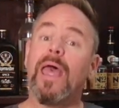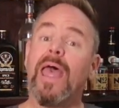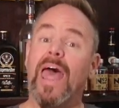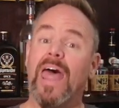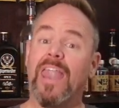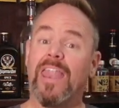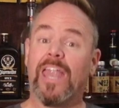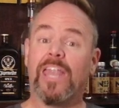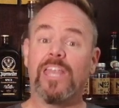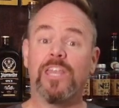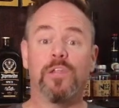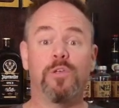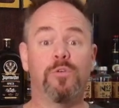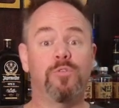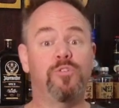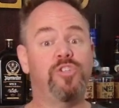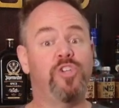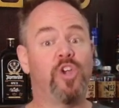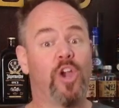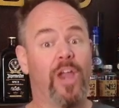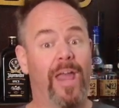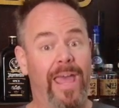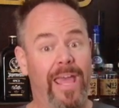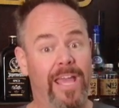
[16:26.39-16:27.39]
and then
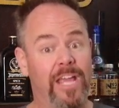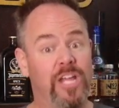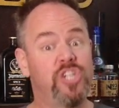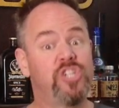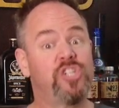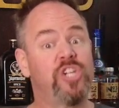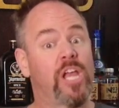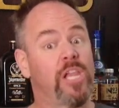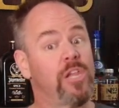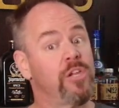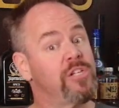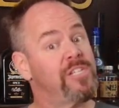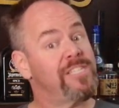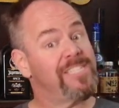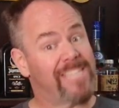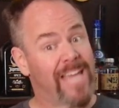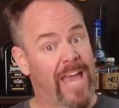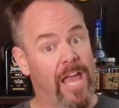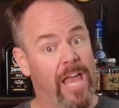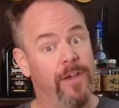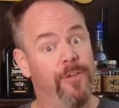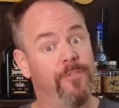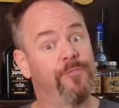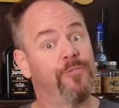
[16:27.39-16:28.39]
use your eggshell or
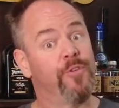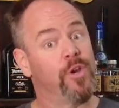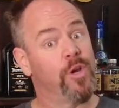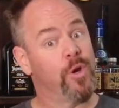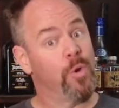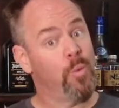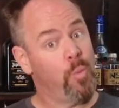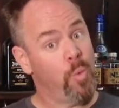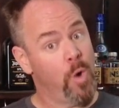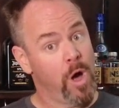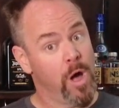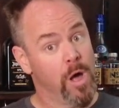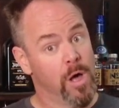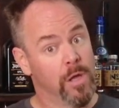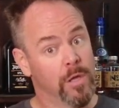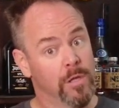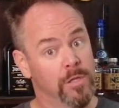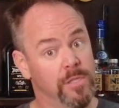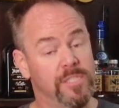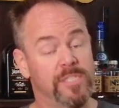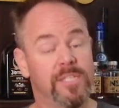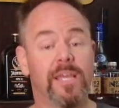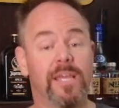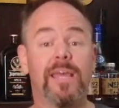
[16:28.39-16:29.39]
satin for your
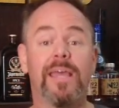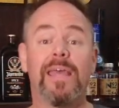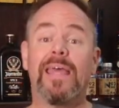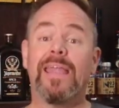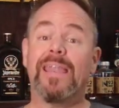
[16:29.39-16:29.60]
walls.